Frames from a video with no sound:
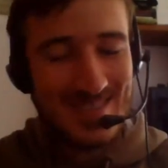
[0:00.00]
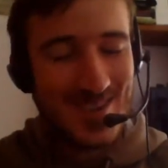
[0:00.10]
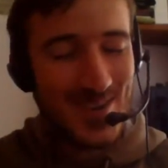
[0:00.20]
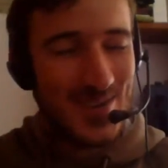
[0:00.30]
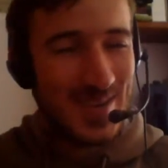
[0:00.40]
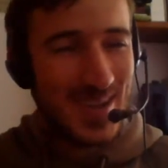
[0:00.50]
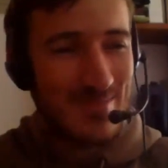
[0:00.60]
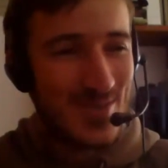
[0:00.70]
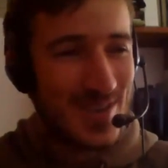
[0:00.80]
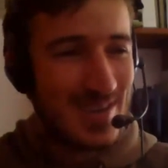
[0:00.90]
Totally, I'm
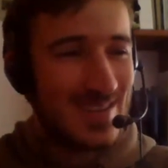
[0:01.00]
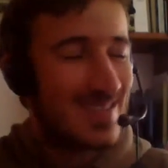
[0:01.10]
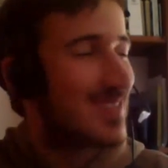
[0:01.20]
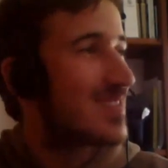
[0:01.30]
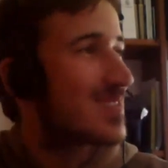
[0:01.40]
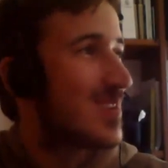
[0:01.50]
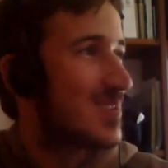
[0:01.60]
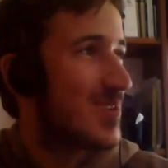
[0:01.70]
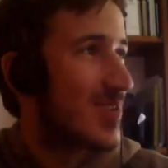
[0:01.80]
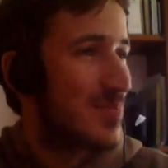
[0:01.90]
not
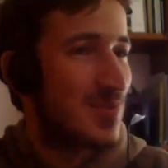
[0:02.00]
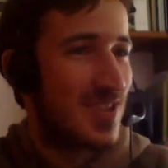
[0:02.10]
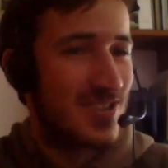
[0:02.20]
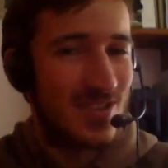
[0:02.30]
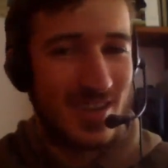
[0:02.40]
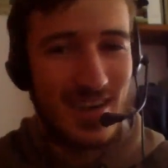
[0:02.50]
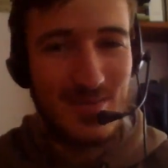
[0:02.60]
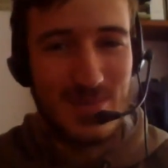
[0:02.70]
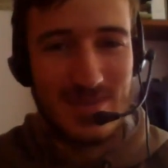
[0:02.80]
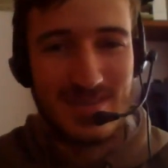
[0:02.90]
not a possession guy,
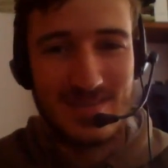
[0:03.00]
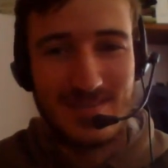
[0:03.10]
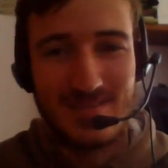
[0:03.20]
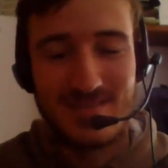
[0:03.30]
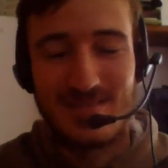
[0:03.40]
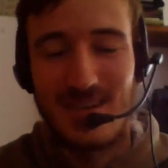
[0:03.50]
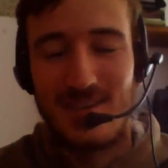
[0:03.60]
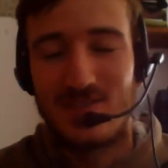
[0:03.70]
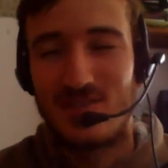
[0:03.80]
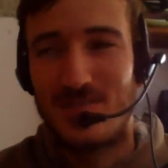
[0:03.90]
but I
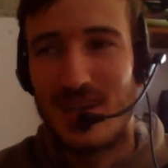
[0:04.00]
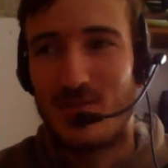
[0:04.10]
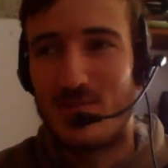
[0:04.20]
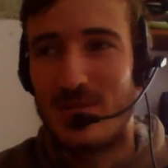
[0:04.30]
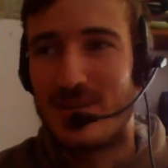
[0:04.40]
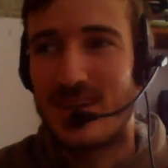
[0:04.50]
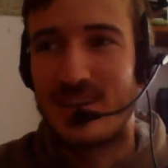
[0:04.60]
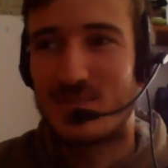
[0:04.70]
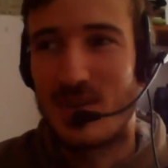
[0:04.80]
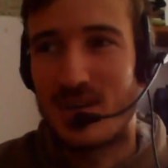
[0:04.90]
assume that would be the
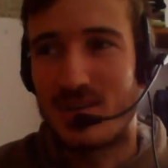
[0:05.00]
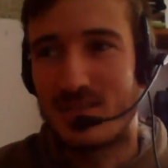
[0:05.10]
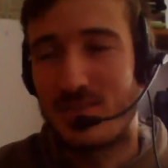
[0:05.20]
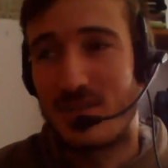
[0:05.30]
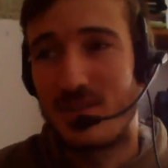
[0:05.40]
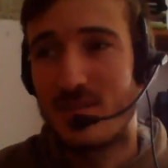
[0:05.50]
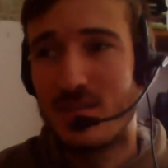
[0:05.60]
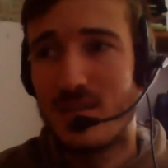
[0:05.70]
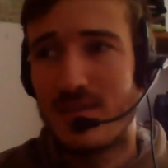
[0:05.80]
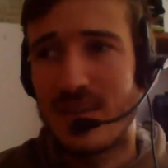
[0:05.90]
case, Marcus. I mean,
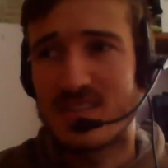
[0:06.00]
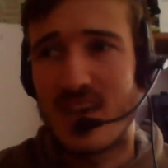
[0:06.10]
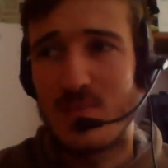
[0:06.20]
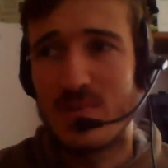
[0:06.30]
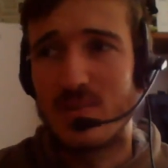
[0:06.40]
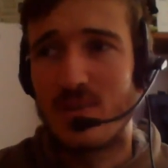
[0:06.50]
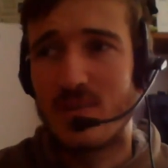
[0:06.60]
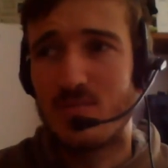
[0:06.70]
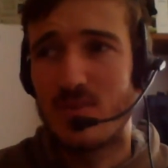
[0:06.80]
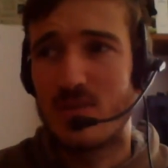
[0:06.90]
that's happened a lot
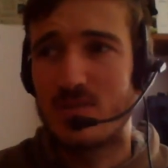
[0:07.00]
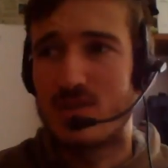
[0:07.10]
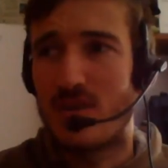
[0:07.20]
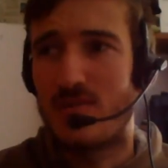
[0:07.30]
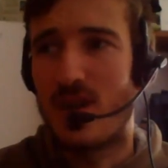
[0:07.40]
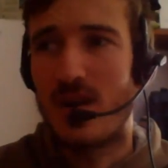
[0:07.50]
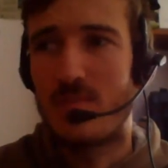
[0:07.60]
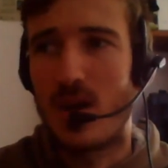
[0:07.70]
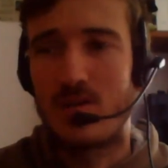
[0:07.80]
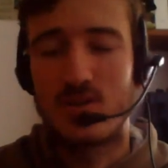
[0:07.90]
because of
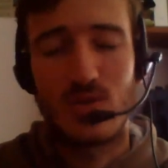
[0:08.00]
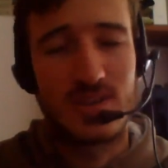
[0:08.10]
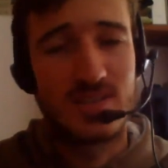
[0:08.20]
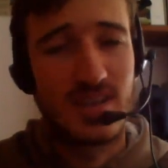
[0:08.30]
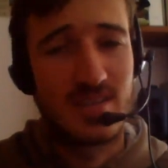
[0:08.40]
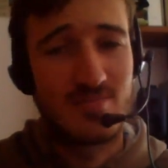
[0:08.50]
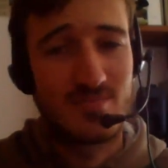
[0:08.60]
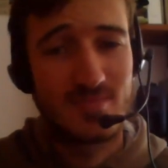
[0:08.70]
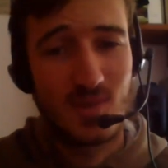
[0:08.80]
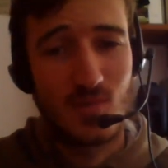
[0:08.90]
our 2010
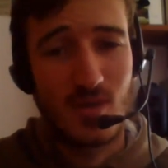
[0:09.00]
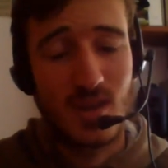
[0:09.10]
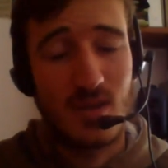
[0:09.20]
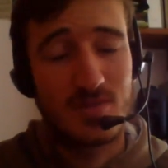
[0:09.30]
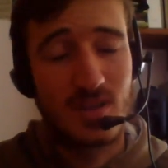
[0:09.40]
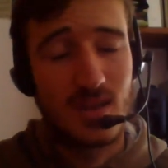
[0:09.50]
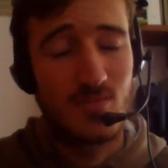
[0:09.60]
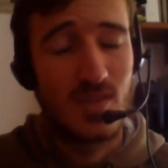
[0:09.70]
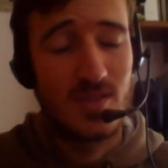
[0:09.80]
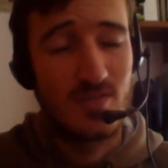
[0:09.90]
World Cup
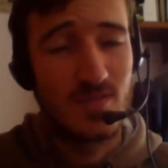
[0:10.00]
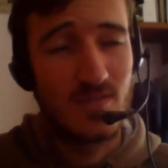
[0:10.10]
team, the few